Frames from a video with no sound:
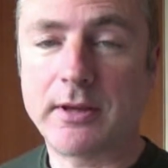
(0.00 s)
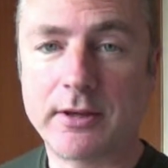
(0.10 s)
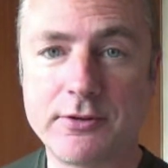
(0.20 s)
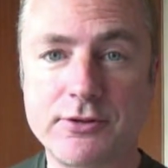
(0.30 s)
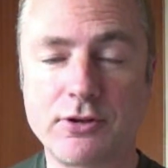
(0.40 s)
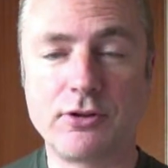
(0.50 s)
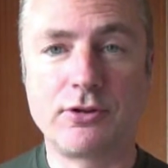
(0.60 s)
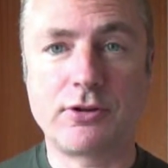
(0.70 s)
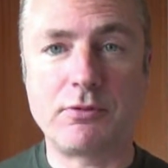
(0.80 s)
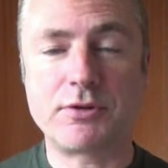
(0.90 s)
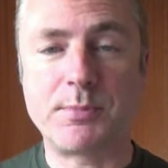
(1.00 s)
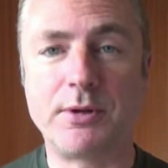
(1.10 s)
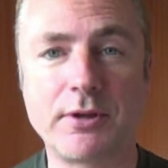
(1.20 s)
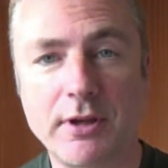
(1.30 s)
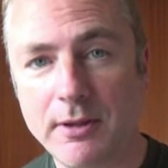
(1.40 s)
because goat's
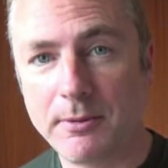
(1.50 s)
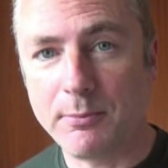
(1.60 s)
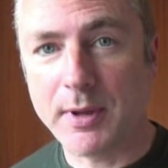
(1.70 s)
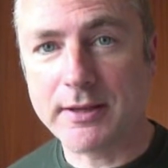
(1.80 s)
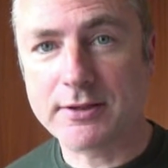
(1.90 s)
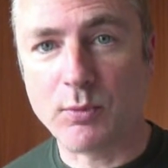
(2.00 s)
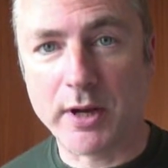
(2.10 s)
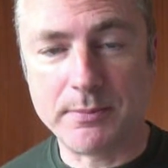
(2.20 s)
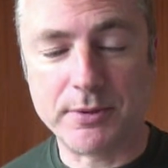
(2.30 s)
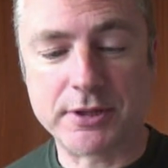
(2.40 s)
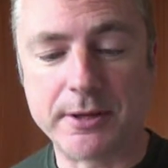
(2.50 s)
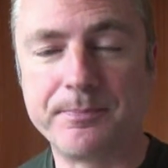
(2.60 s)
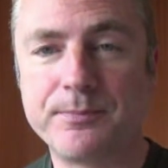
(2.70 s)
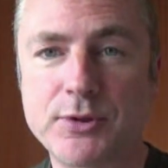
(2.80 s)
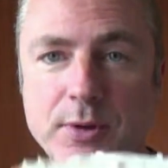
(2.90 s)
milk makes white butter.
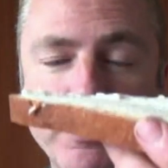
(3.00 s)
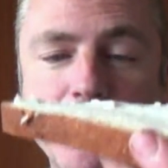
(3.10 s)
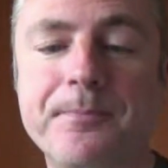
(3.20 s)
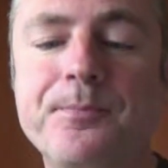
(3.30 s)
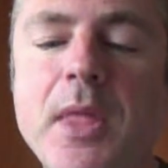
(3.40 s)
So anyway,